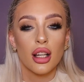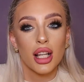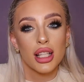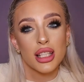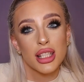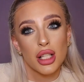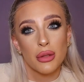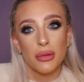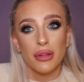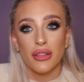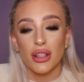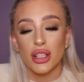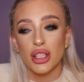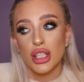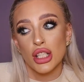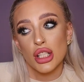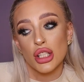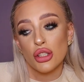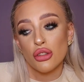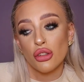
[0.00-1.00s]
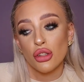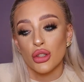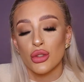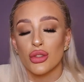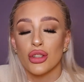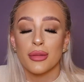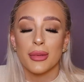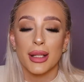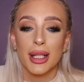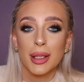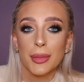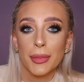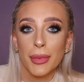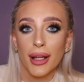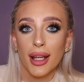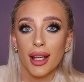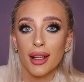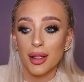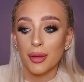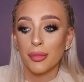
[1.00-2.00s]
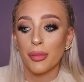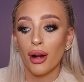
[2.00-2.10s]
I don't know if I have to use the drugstore makeup again,